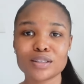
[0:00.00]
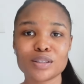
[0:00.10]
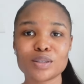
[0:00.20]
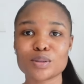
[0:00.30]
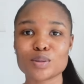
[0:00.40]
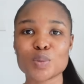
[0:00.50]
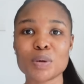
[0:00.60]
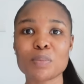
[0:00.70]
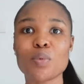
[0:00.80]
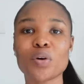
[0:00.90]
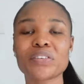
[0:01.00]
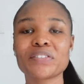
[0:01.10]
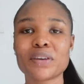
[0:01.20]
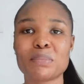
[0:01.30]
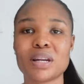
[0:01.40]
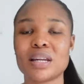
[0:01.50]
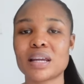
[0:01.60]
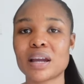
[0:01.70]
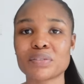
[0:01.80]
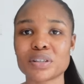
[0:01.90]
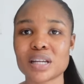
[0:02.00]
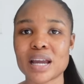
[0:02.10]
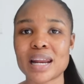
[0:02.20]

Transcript: you know, to be more feminine every day.